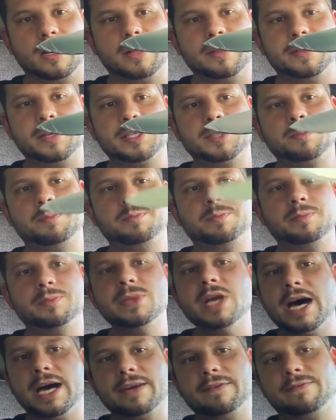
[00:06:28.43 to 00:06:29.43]
This
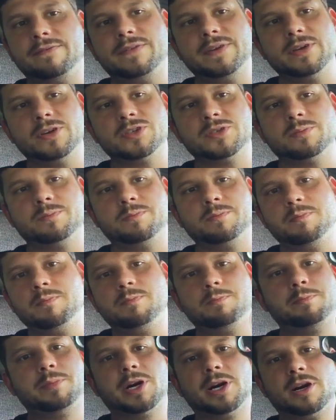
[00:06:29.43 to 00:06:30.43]
knife feels
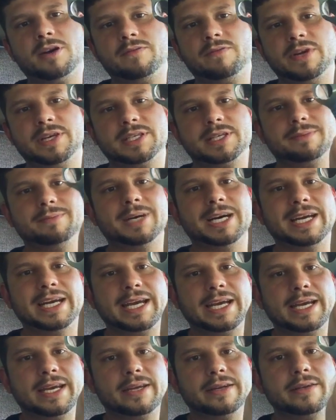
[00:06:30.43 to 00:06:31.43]
perfect in my
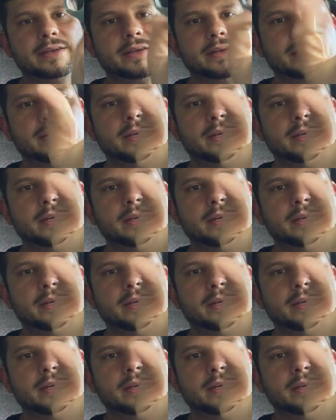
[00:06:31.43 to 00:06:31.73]
hand.